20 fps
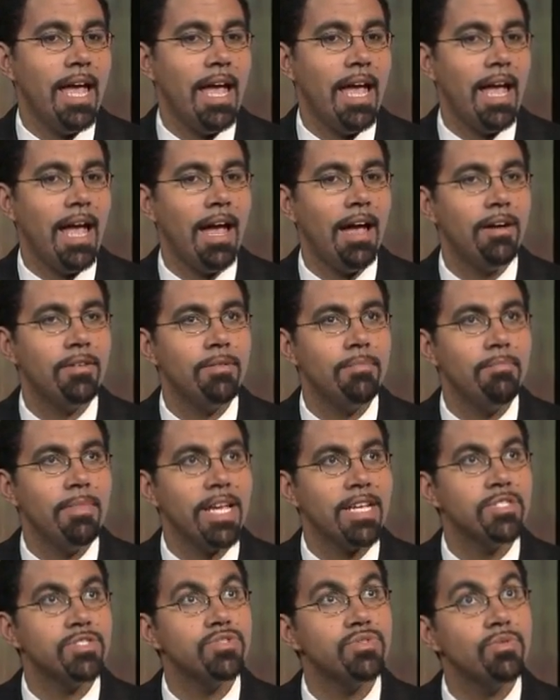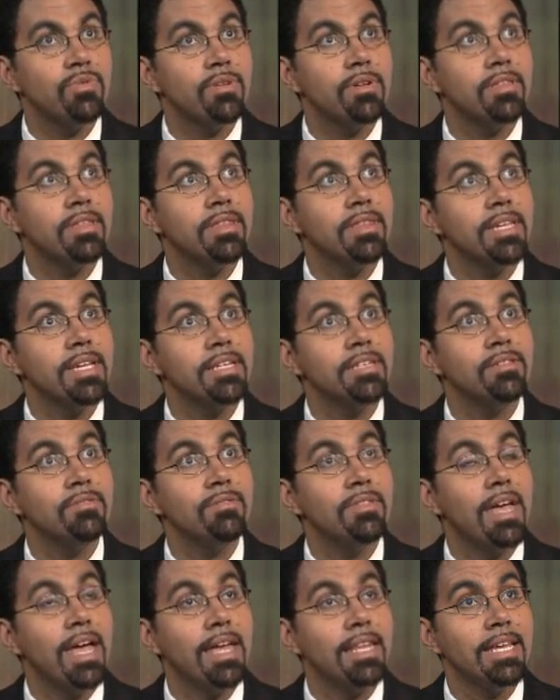how to make sure that they do
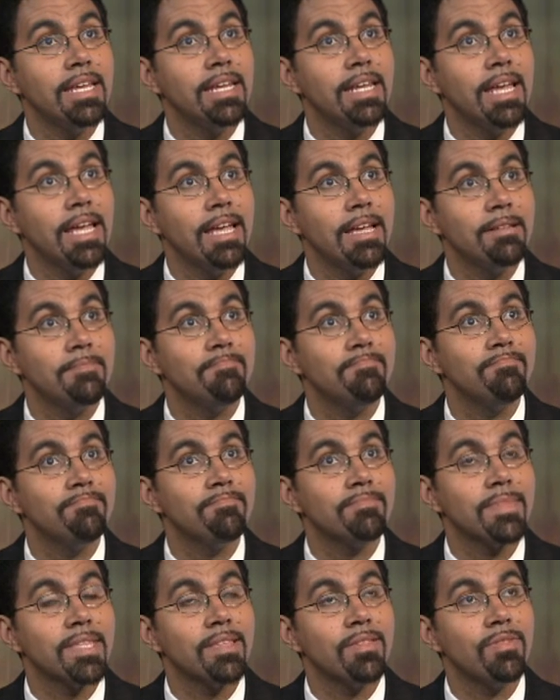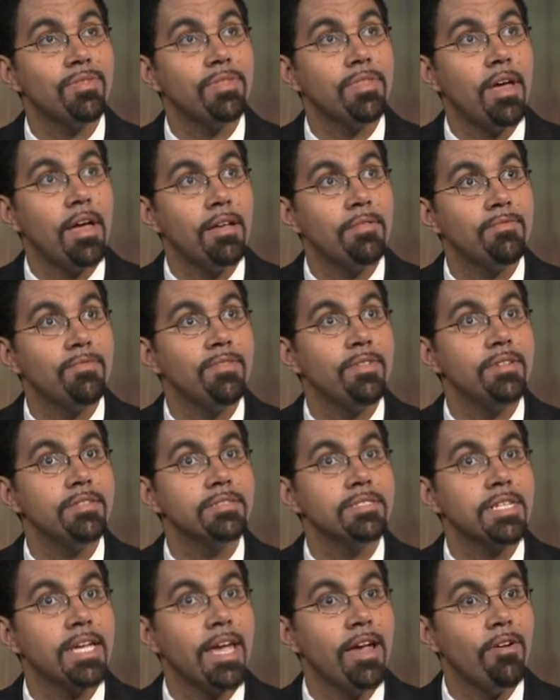that in a
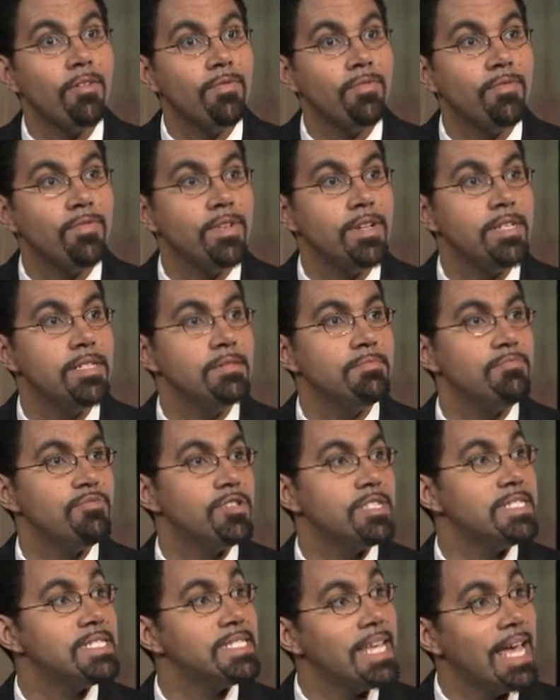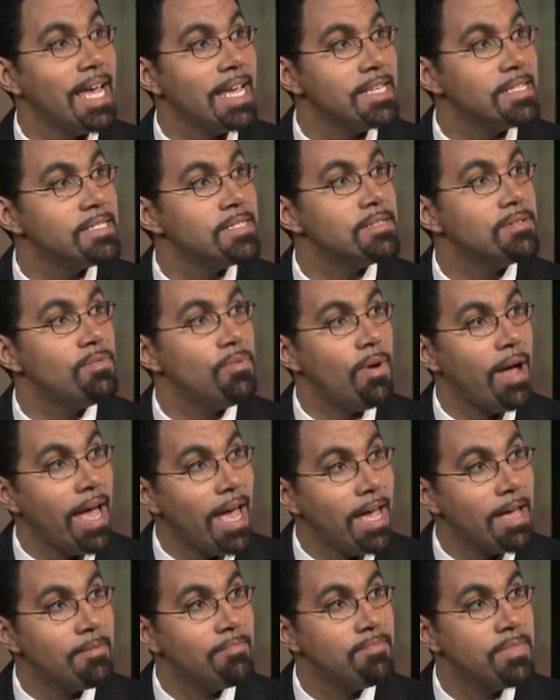thoughtful, careful, precise
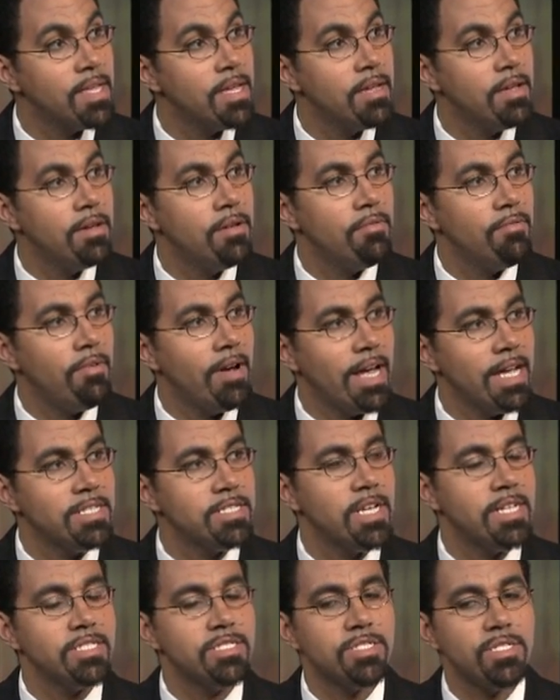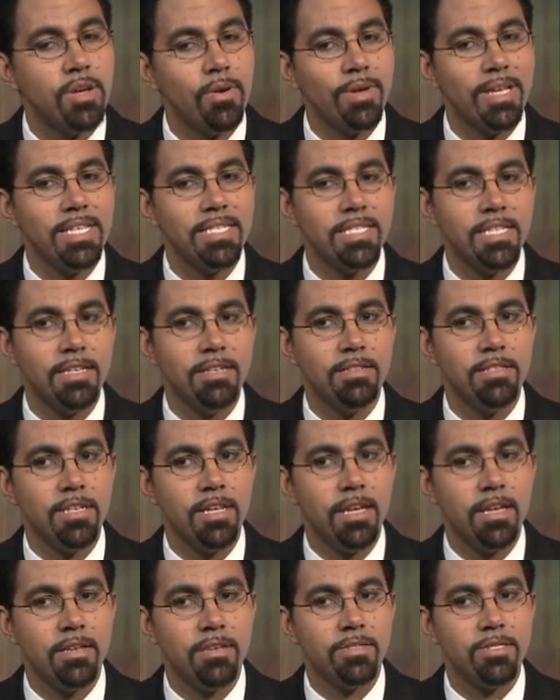way. Right? It's so easy
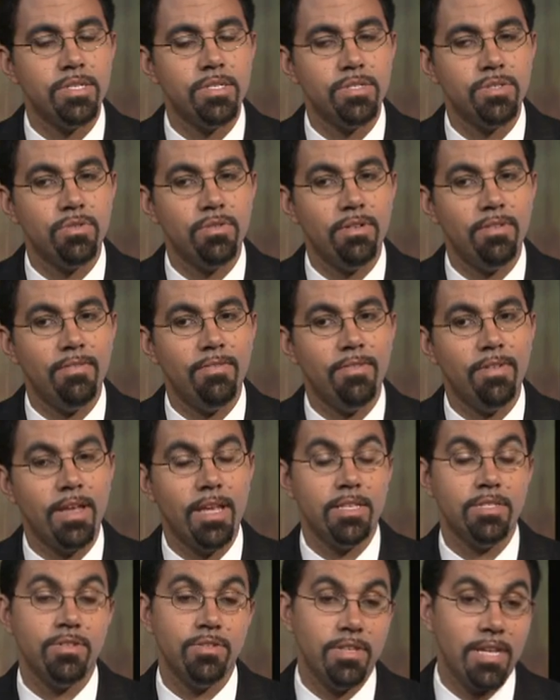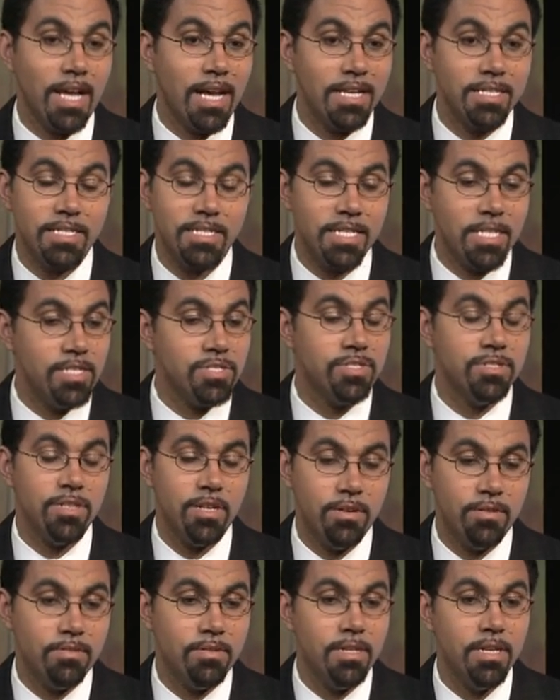to sort of, certainly I as a teacher
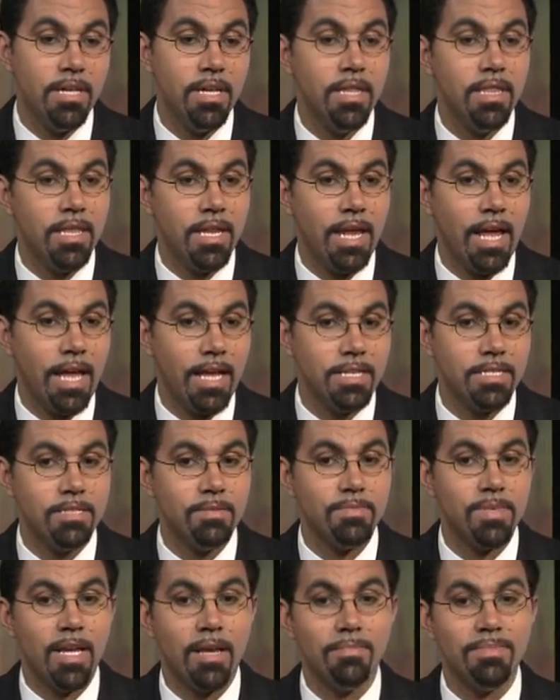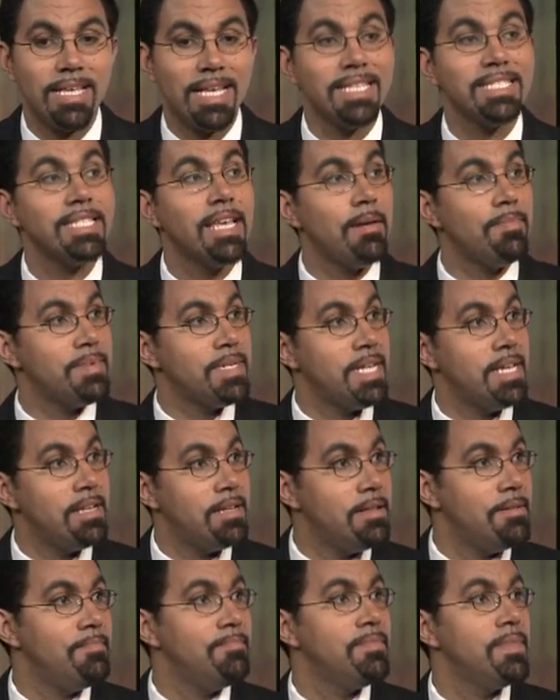know that I sometimes accepted